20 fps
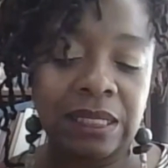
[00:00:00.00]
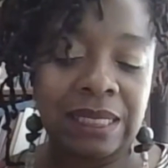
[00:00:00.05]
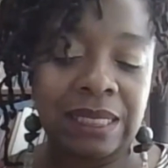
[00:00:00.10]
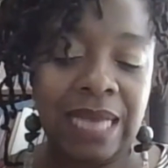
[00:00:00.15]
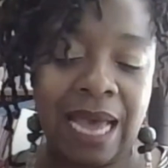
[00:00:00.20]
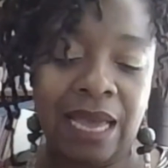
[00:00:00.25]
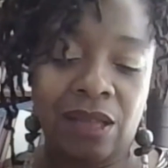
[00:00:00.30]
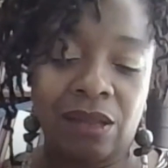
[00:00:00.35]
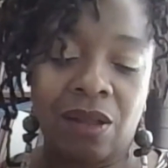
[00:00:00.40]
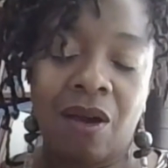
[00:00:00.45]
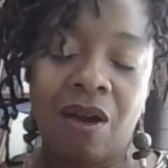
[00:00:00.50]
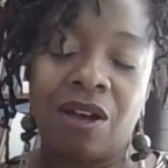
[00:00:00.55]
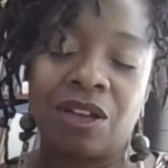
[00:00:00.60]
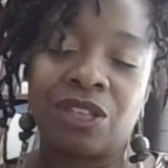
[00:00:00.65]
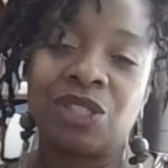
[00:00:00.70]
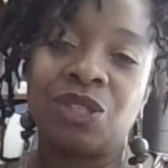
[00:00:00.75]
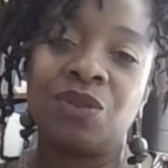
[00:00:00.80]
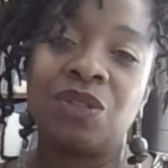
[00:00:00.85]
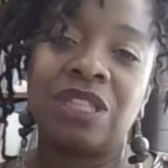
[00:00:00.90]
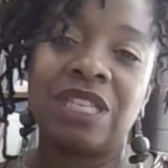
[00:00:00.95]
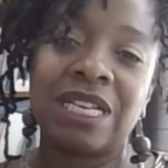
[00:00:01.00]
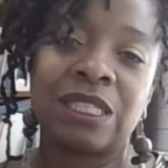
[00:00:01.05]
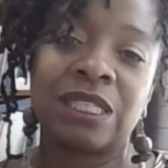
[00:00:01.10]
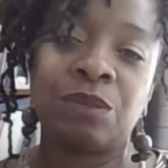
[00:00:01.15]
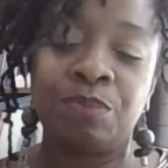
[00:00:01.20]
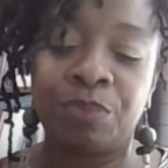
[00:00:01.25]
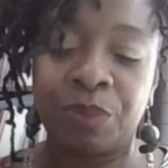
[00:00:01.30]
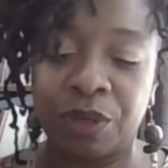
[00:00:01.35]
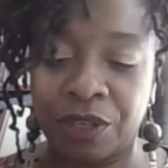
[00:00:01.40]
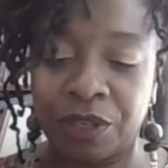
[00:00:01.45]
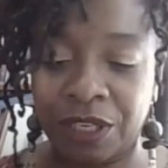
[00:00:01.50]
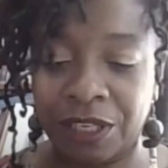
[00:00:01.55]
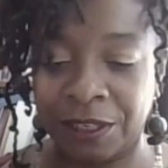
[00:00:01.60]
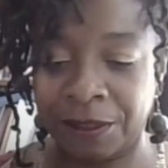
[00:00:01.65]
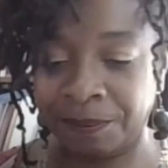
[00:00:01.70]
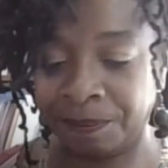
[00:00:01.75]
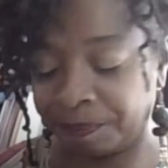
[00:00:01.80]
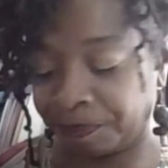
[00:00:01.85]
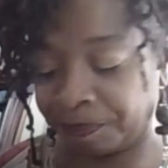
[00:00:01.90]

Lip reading: dialogue. So this book